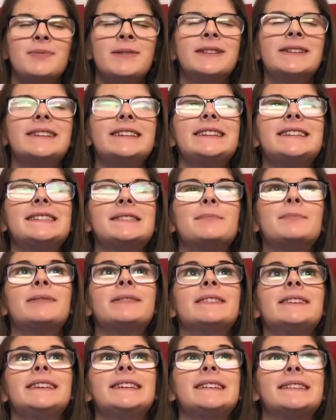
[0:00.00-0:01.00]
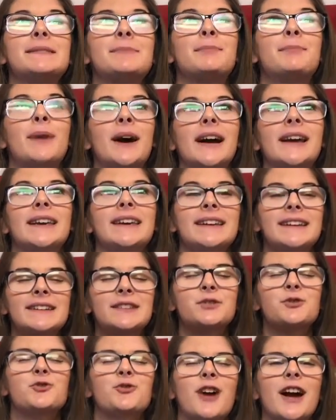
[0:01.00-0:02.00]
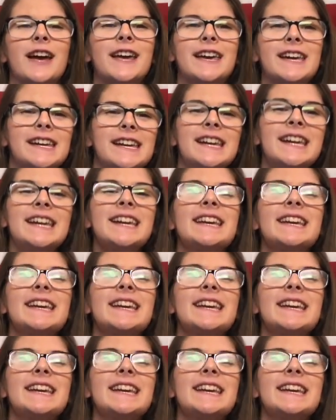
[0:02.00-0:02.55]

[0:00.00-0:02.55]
please, please buy it and try it.